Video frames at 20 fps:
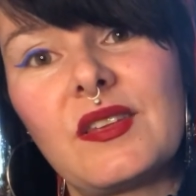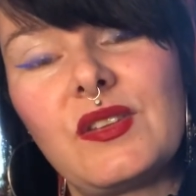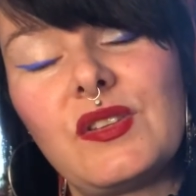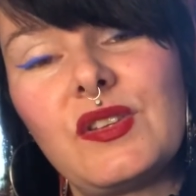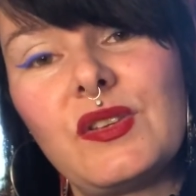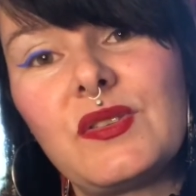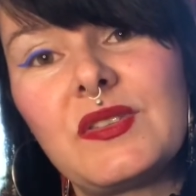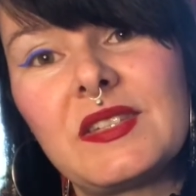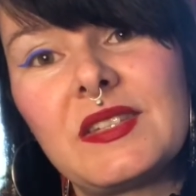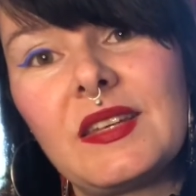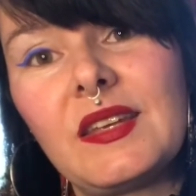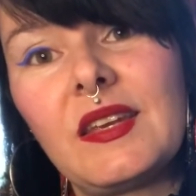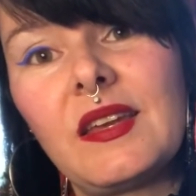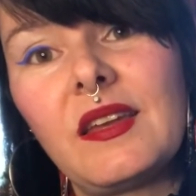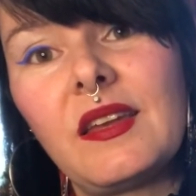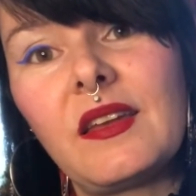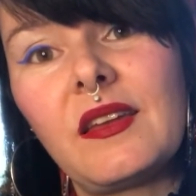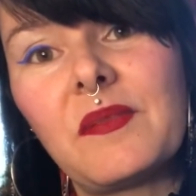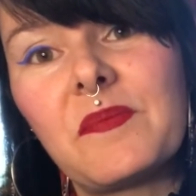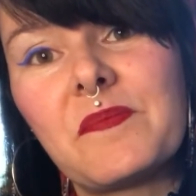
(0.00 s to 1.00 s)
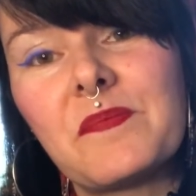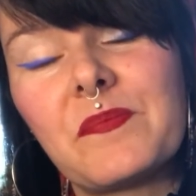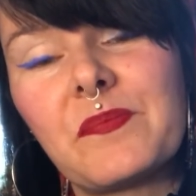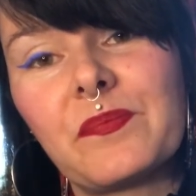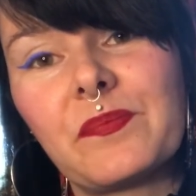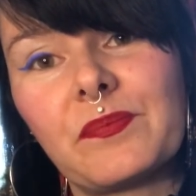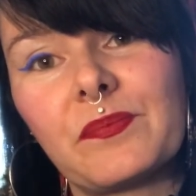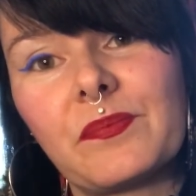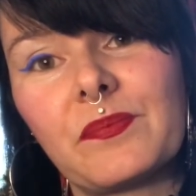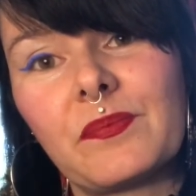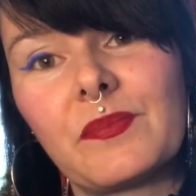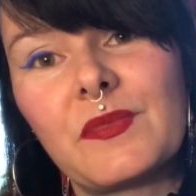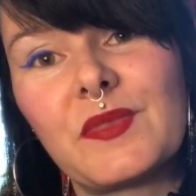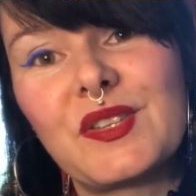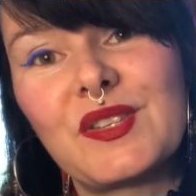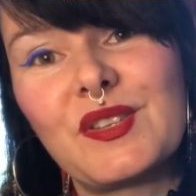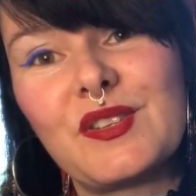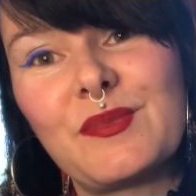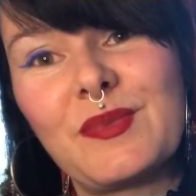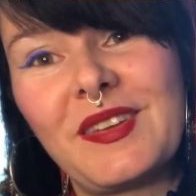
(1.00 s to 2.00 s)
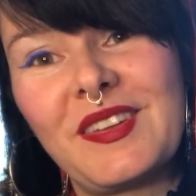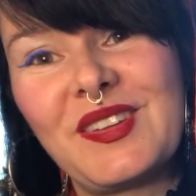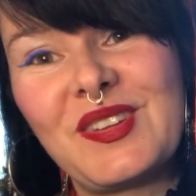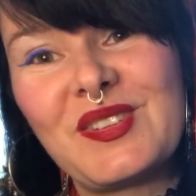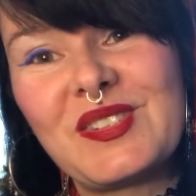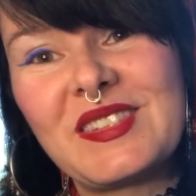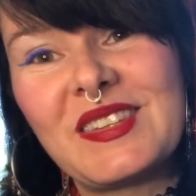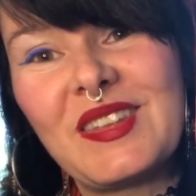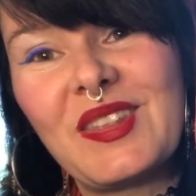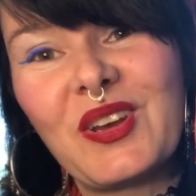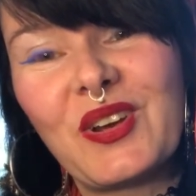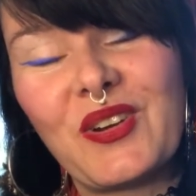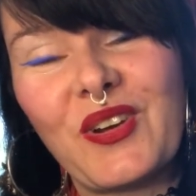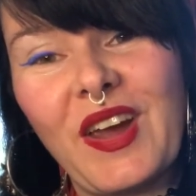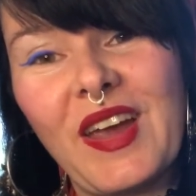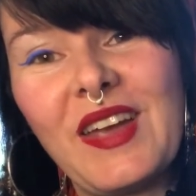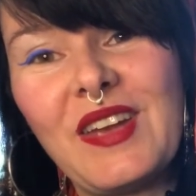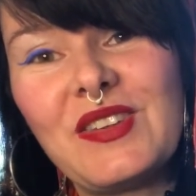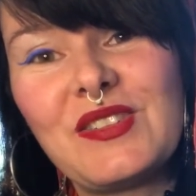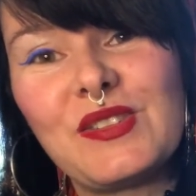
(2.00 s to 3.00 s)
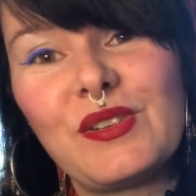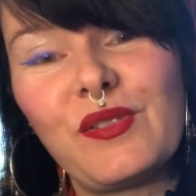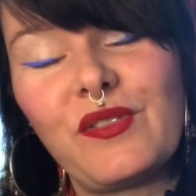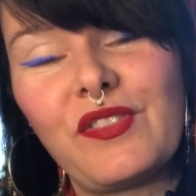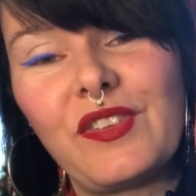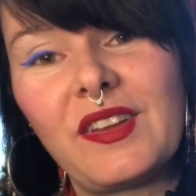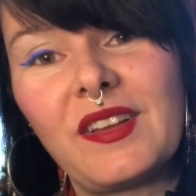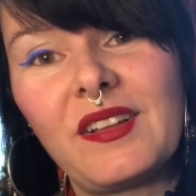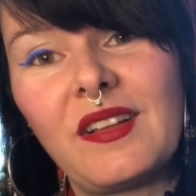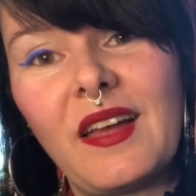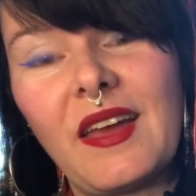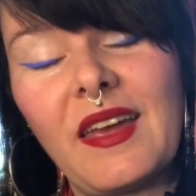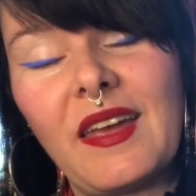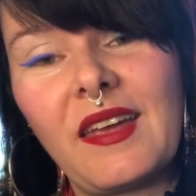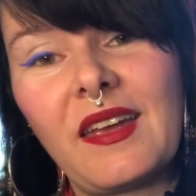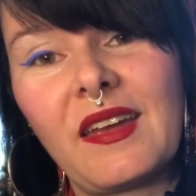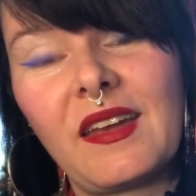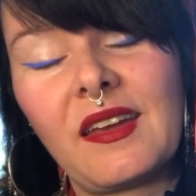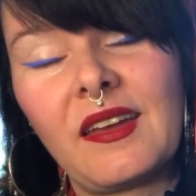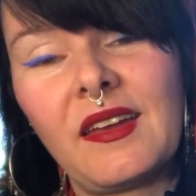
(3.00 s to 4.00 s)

Do you see the gray? Do you feel like